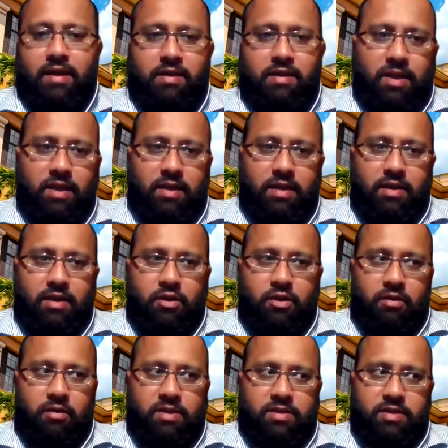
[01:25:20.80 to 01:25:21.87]
and email their
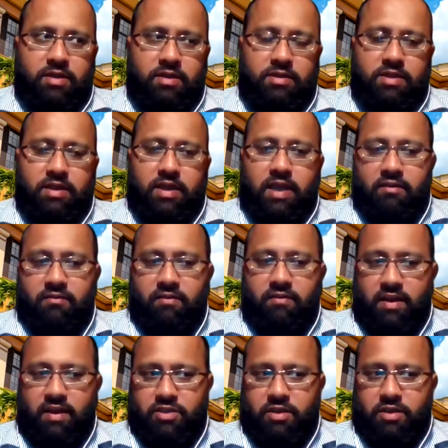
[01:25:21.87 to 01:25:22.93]
documents to get
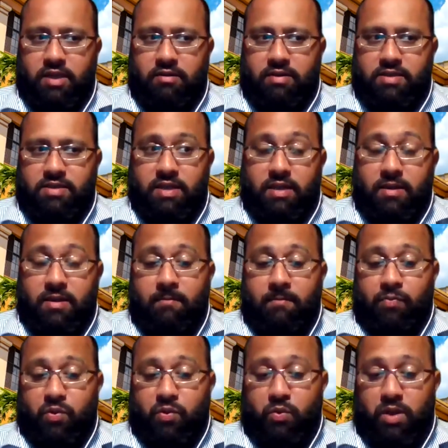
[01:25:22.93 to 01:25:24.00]
financial clearance. And
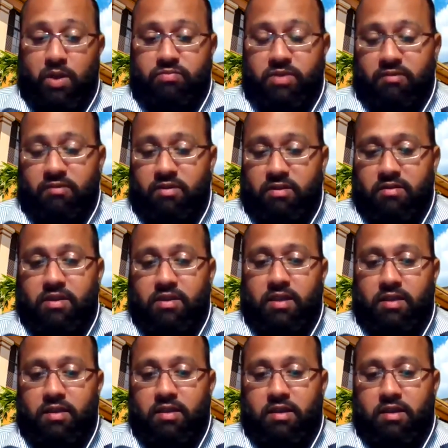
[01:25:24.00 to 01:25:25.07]
well, given
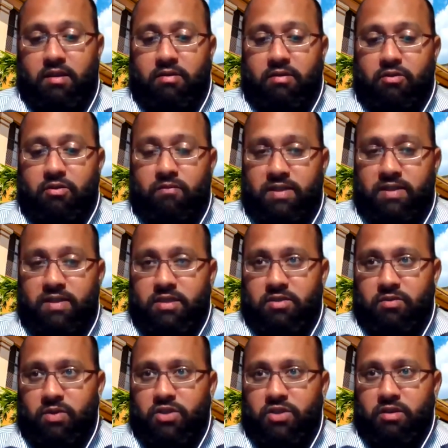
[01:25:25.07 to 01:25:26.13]
the current COVID
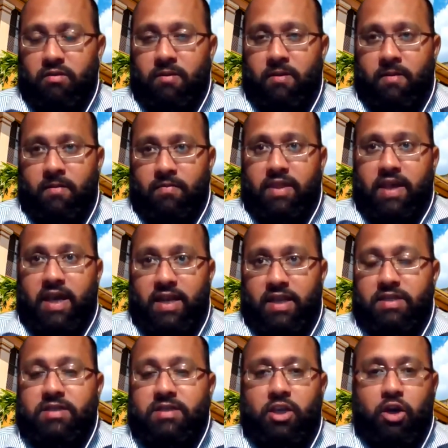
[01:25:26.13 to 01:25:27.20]
situation, that
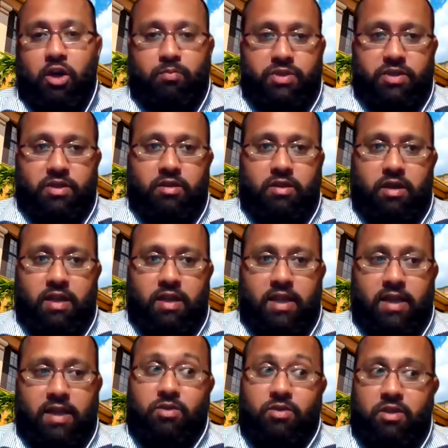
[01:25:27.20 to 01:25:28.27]
is the option, and
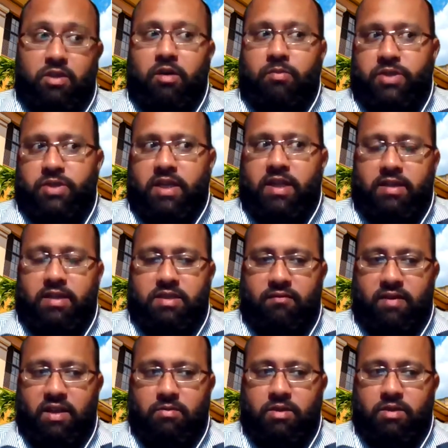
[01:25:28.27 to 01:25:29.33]
that is the only option that is
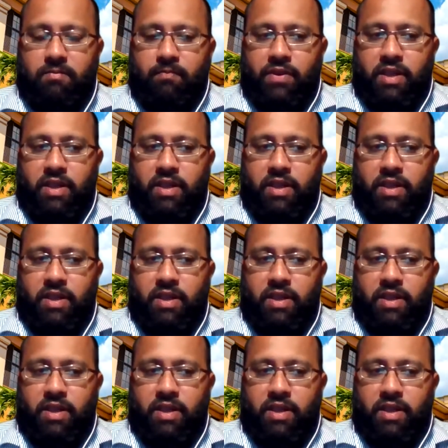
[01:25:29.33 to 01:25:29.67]
available.